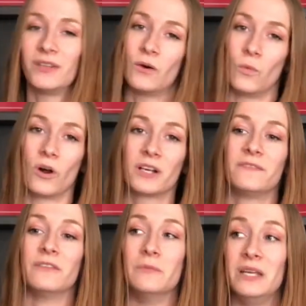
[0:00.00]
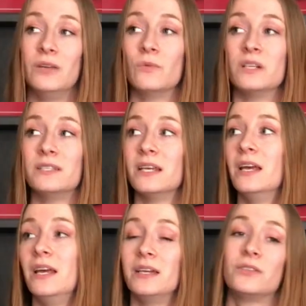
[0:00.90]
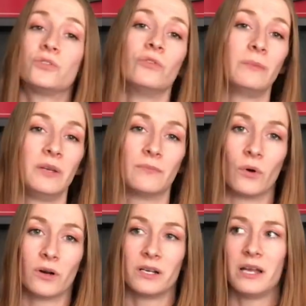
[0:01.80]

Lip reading: that worked for me was extremely important,